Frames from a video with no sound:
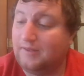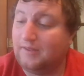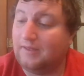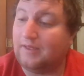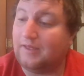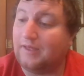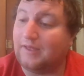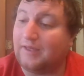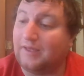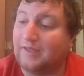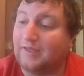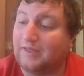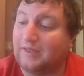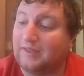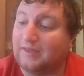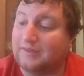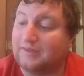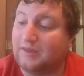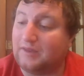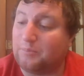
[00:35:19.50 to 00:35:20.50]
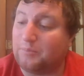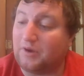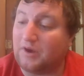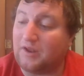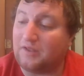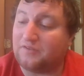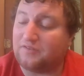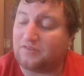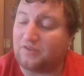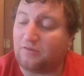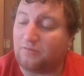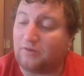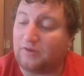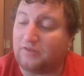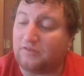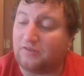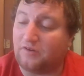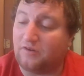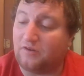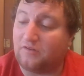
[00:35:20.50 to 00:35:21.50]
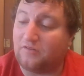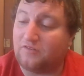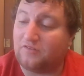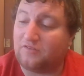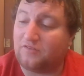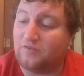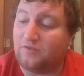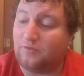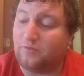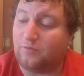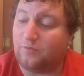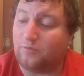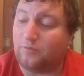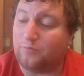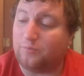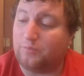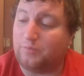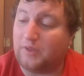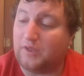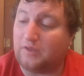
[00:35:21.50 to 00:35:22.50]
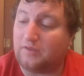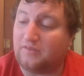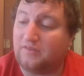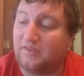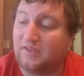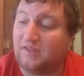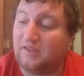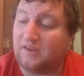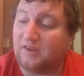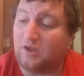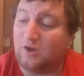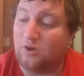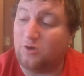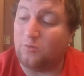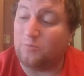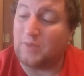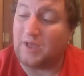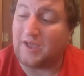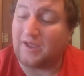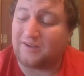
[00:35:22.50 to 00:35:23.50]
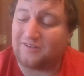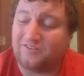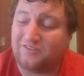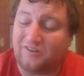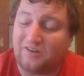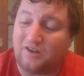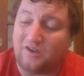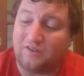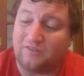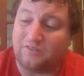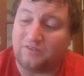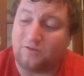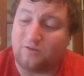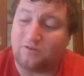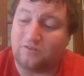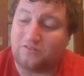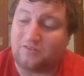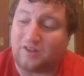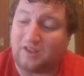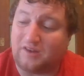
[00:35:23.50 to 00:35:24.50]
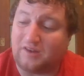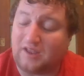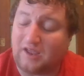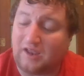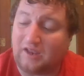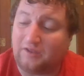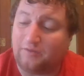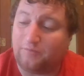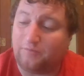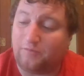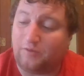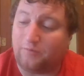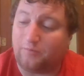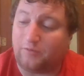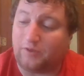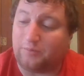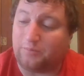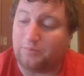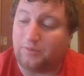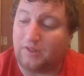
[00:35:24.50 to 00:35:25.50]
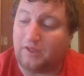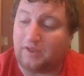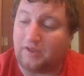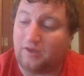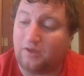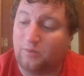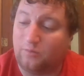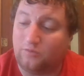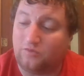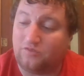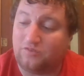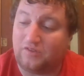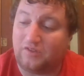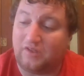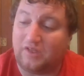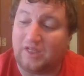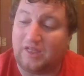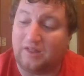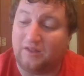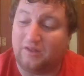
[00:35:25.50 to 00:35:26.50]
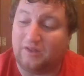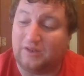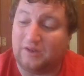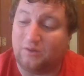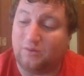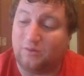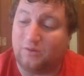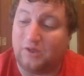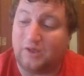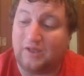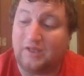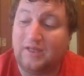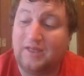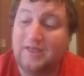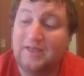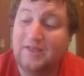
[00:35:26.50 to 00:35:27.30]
Nebraska returns to Big Ten home action on Thursday night when we play host to Illinois.